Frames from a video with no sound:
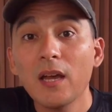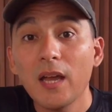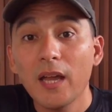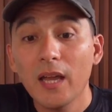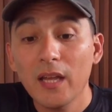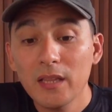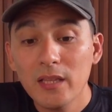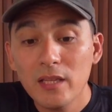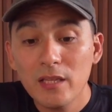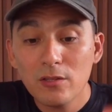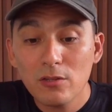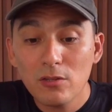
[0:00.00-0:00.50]

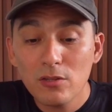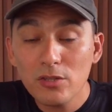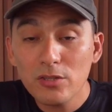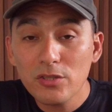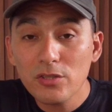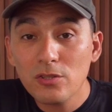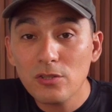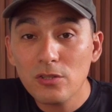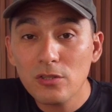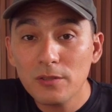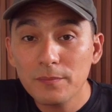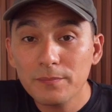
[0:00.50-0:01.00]
And then
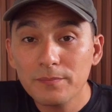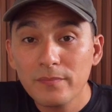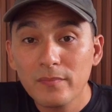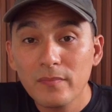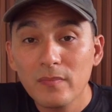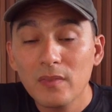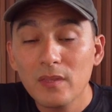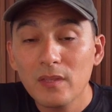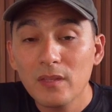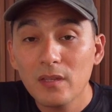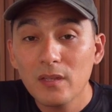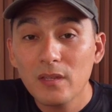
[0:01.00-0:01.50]
also,
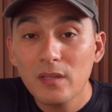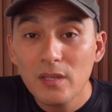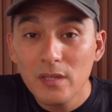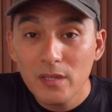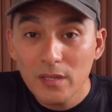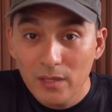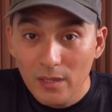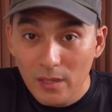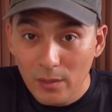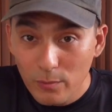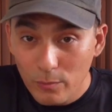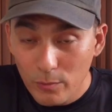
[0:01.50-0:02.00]

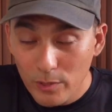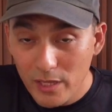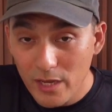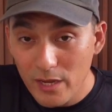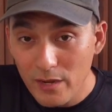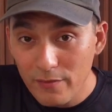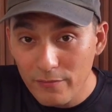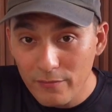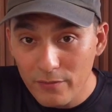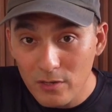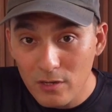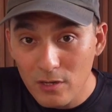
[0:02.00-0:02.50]

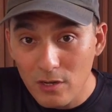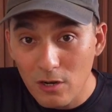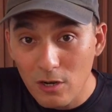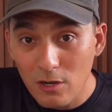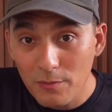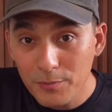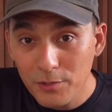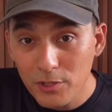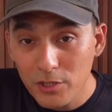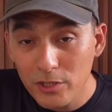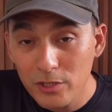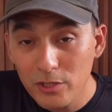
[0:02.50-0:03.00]
whatever
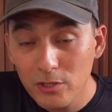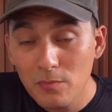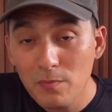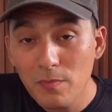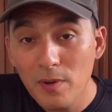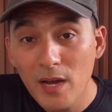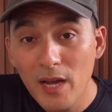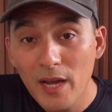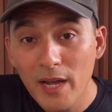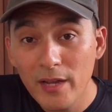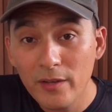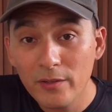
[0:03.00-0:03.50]
option you
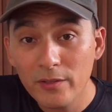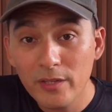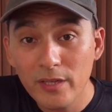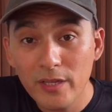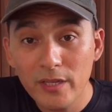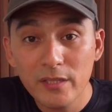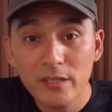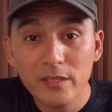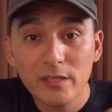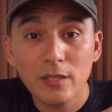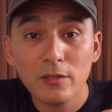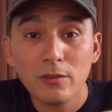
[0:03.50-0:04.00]
buy on the
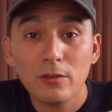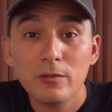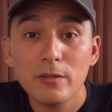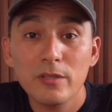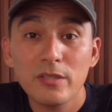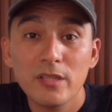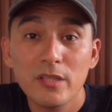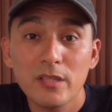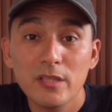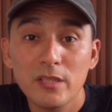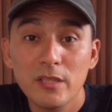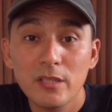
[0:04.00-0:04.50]

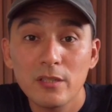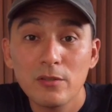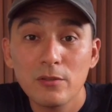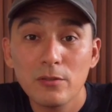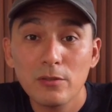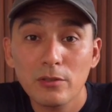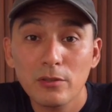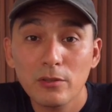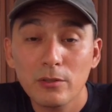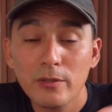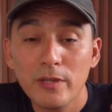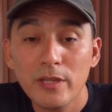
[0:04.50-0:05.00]
Insta360
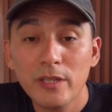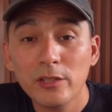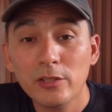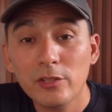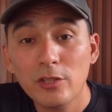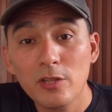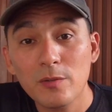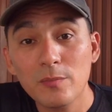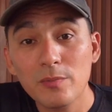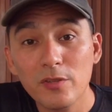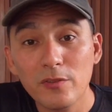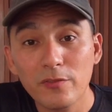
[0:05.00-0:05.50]
Go3 in
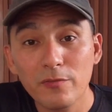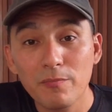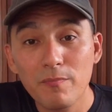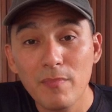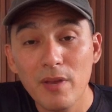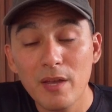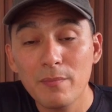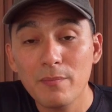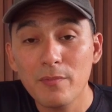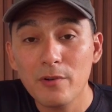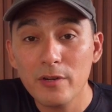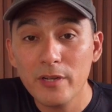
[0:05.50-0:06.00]
terms of
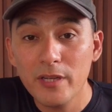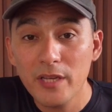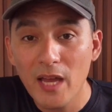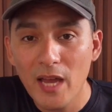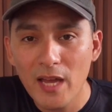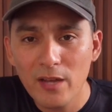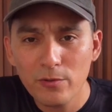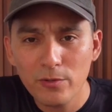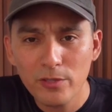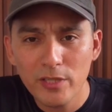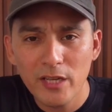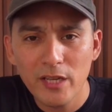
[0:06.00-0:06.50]
memory,
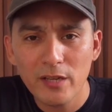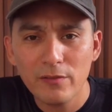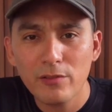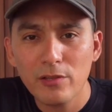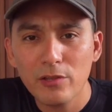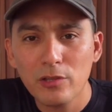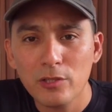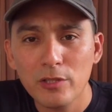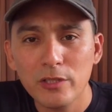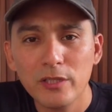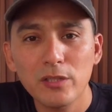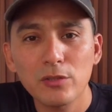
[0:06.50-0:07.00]
I only have the
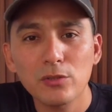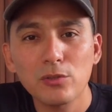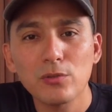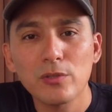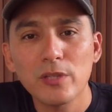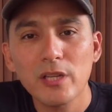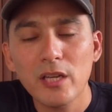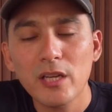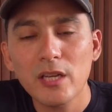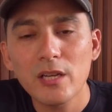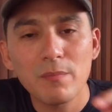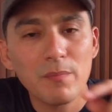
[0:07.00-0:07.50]
32
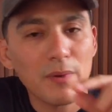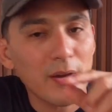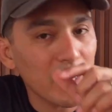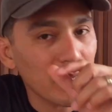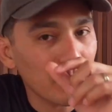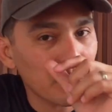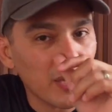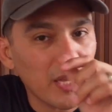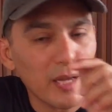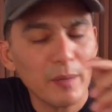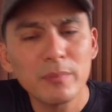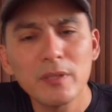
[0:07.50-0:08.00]

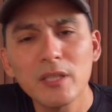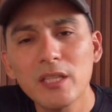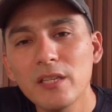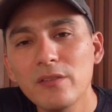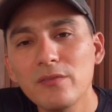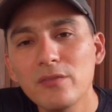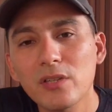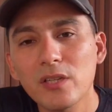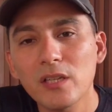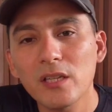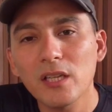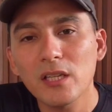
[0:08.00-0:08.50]
gigabyte, but I
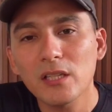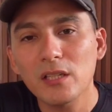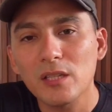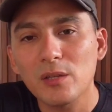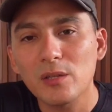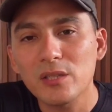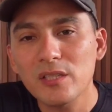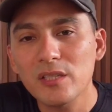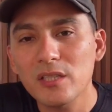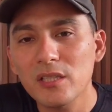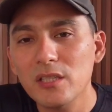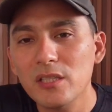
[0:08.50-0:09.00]
believe you can get
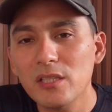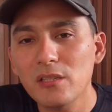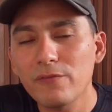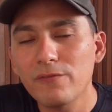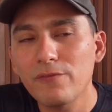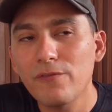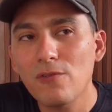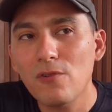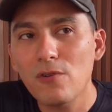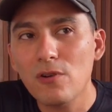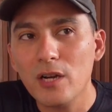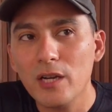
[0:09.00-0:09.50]
the
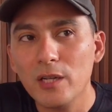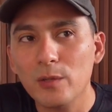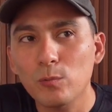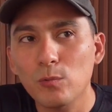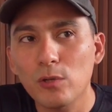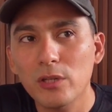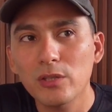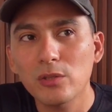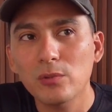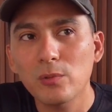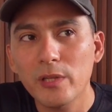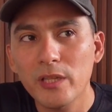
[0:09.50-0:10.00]
64 and
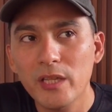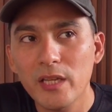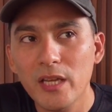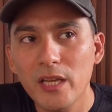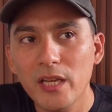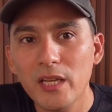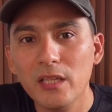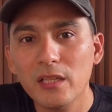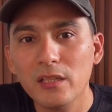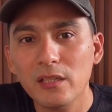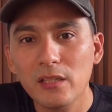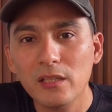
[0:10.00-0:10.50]

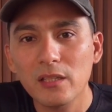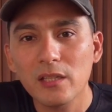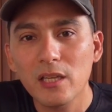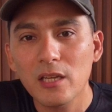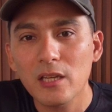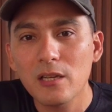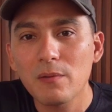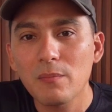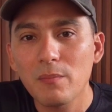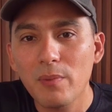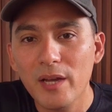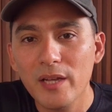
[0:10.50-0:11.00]
128
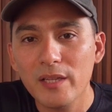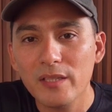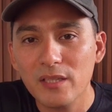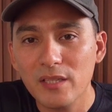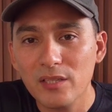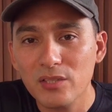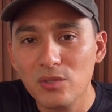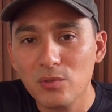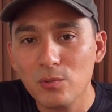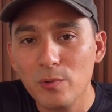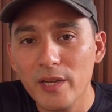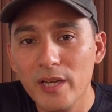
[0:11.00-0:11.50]
gigabytes
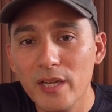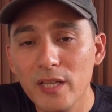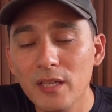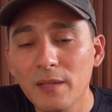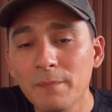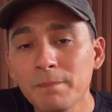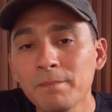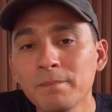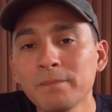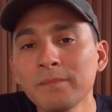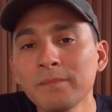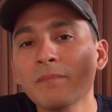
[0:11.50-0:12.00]
as
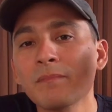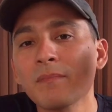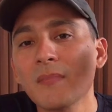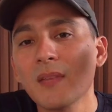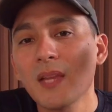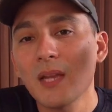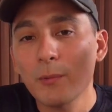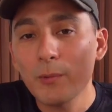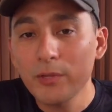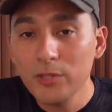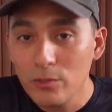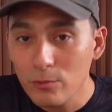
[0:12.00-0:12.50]
well.
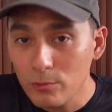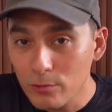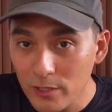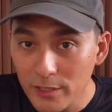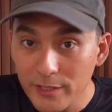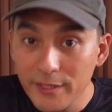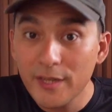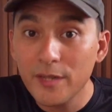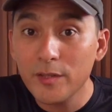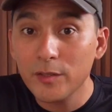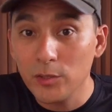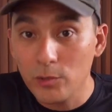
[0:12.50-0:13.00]
And when you
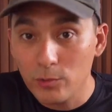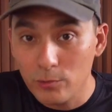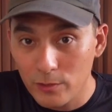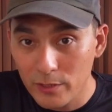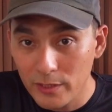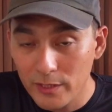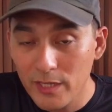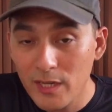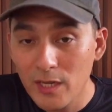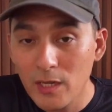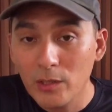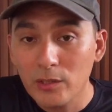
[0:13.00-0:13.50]
run out, you
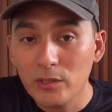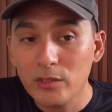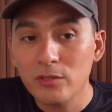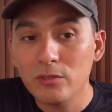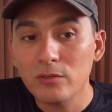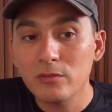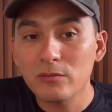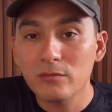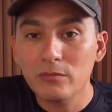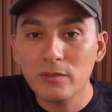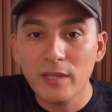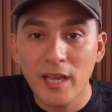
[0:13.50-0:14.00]
run out.
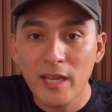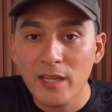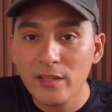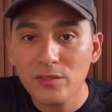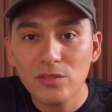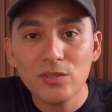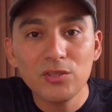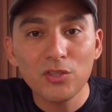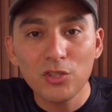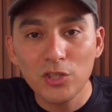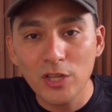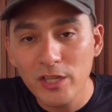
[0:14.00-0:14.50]
You can't
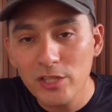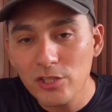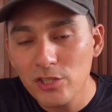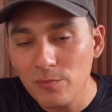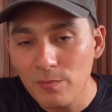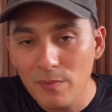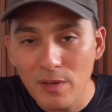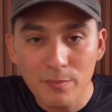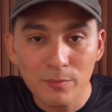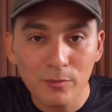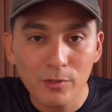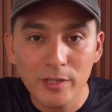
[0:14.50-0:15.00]
just change a
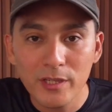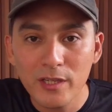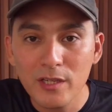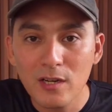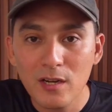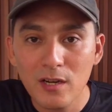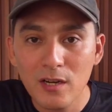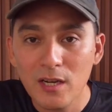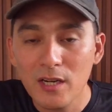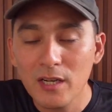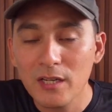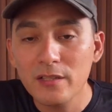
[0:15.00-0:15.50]
memory
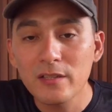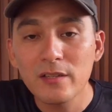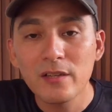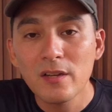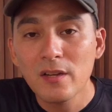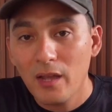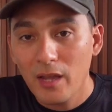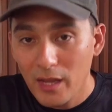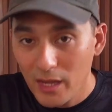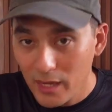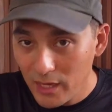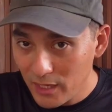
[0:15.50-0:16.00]
card
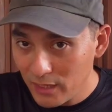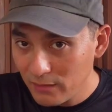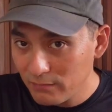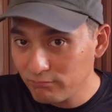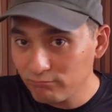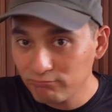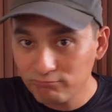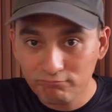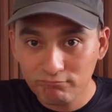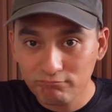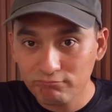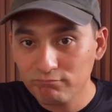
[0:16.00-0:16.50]

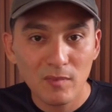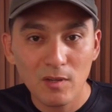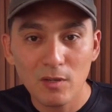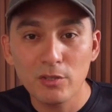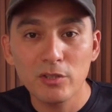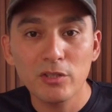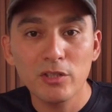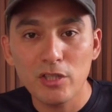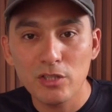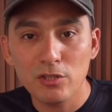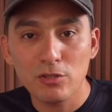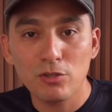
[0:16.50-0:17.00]
and
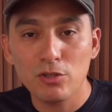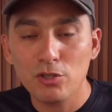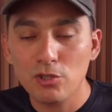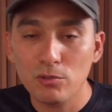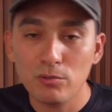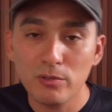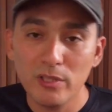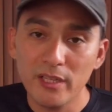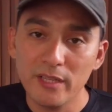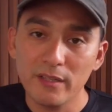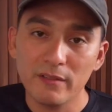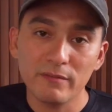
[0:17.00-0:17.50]
continue
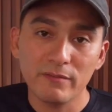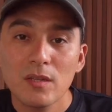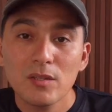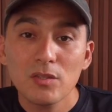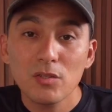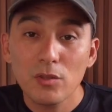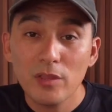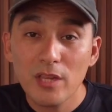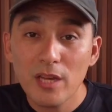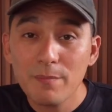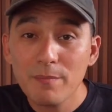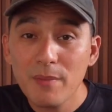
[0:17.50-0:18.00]
shooting.
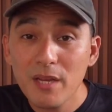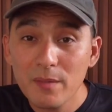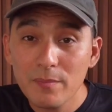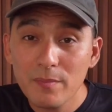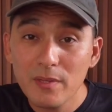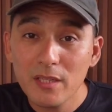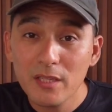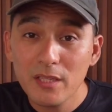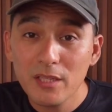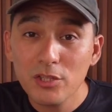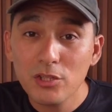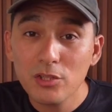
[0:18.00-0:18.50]
So that might
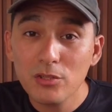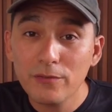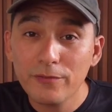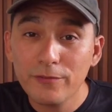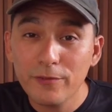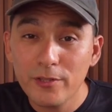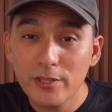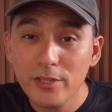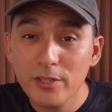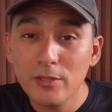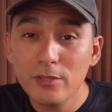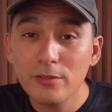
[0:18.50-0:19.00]
be an issue
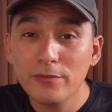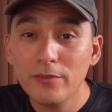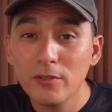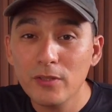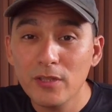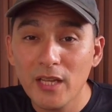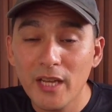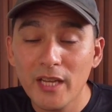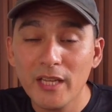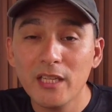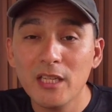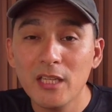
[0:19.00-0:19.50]
for you if you
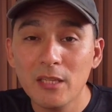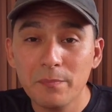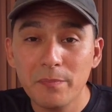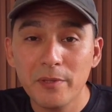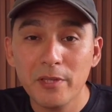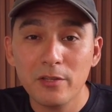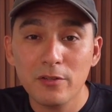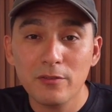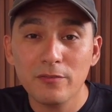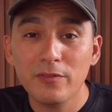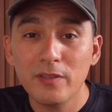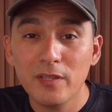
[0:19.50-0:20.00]
like keeping
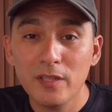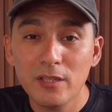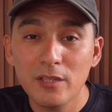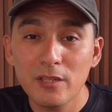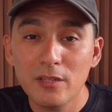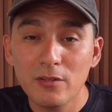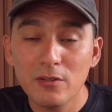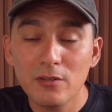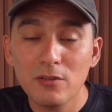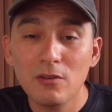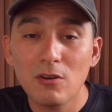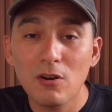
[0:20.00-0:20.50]
your
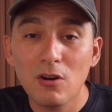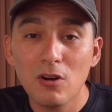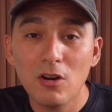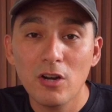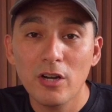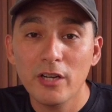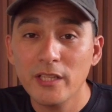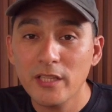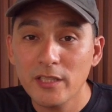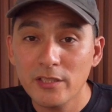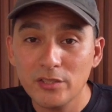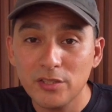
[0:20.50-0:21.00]
video
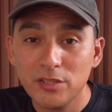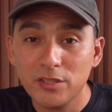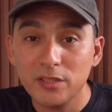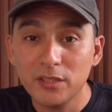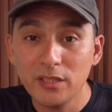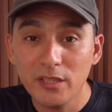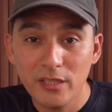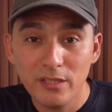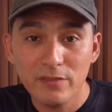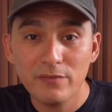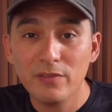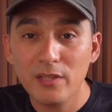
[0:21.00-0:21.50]
on and just
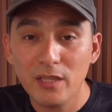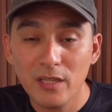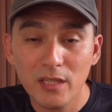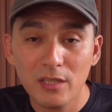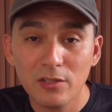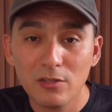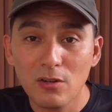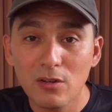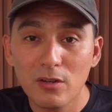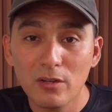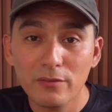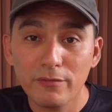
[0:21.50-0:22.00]
leaving
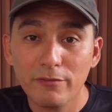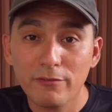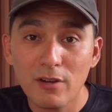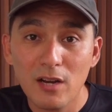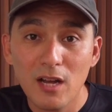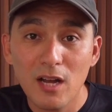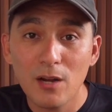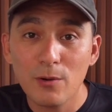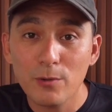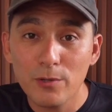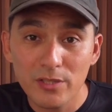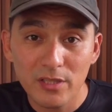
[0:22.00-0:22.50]
it on for
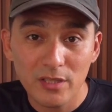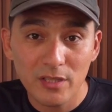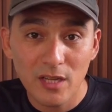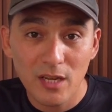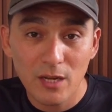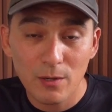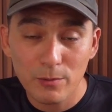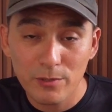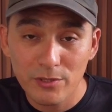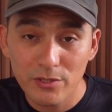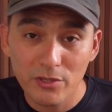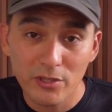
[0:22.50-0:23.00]
hours and
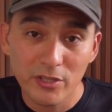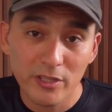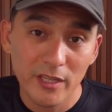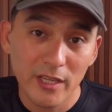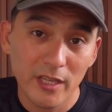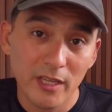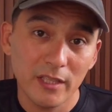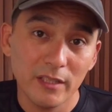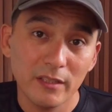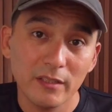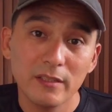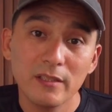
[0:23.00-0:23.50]
hours on
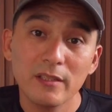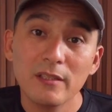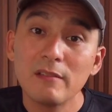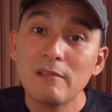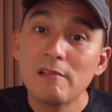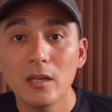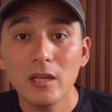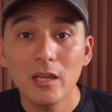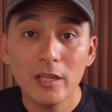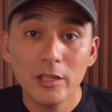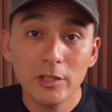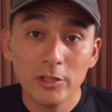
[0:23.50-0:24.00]
end.
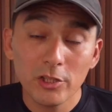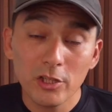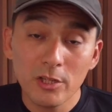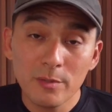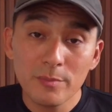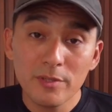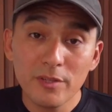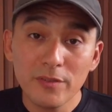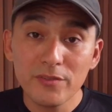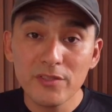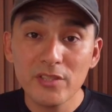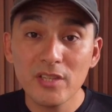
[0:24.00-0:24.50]
In
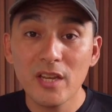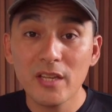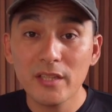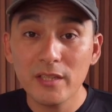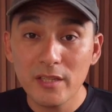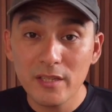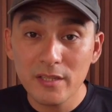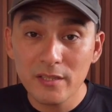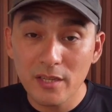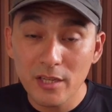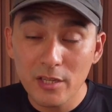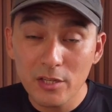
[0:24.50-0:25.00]
terms of
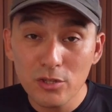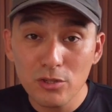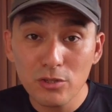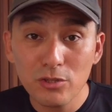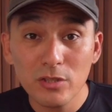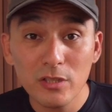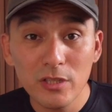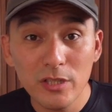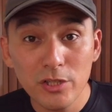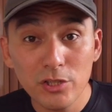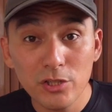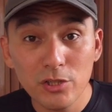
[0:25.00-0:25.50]
settings, I
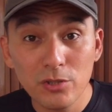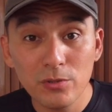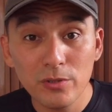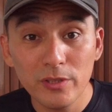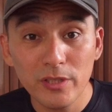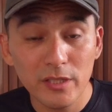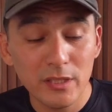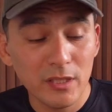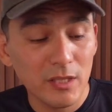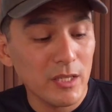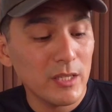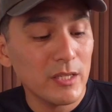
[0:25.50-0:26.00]
usually shoot
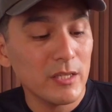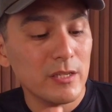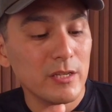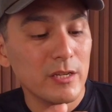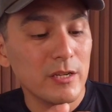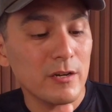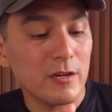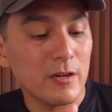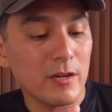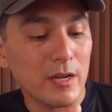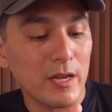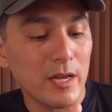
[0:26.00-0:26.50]
in
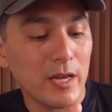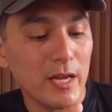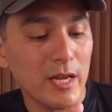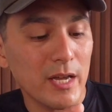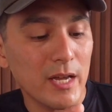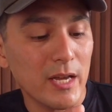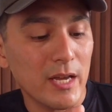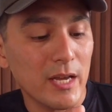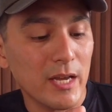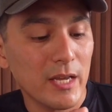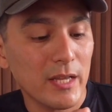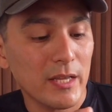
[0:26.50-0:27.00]
linear,
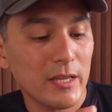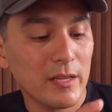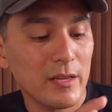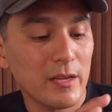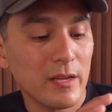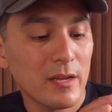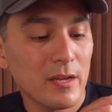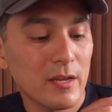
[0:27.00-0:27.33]
and